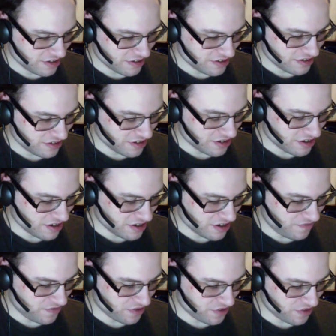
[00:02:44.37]

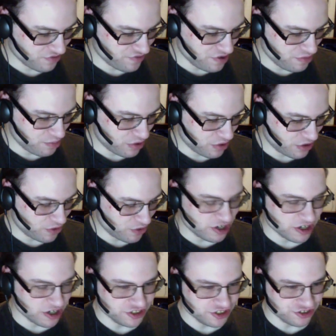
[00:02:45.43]
for the Reborn
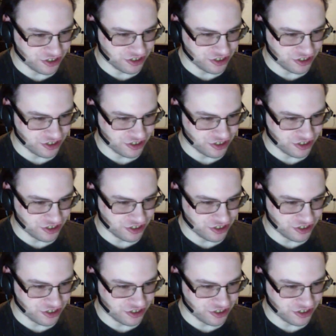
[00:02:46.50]
100.